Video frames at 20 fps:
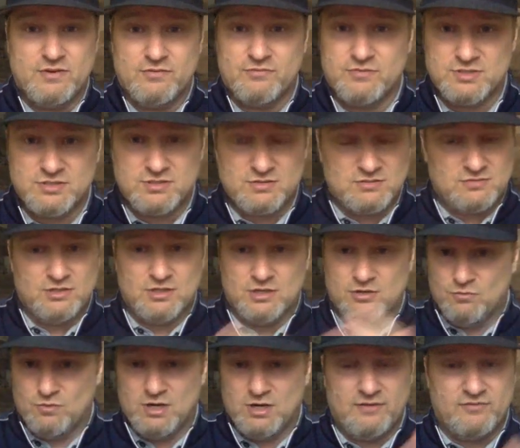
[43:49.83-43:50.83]
It was,
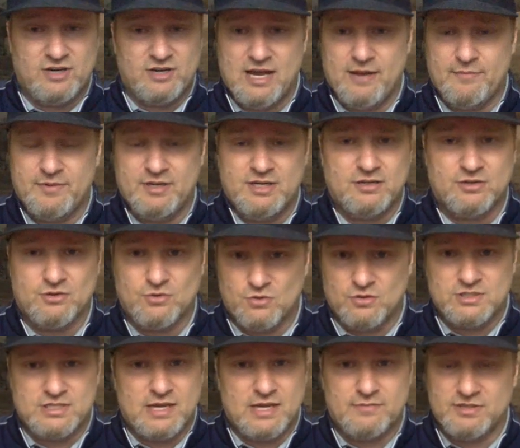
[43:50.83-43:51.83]
whatever happened in the
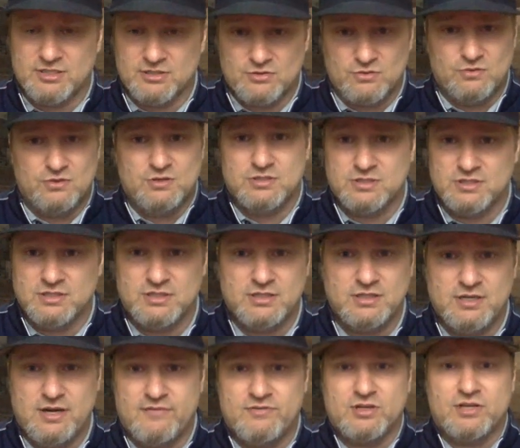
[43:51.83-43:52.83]
courts,
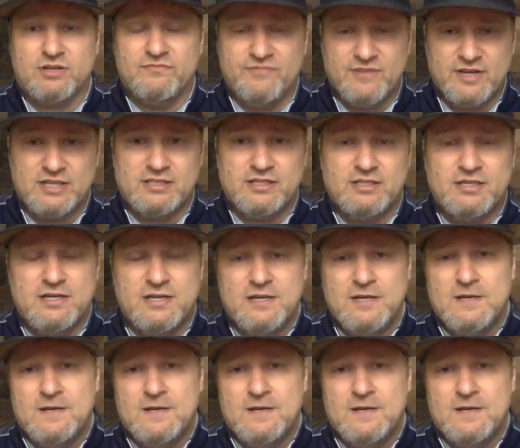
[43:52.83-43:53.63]
and never convicted.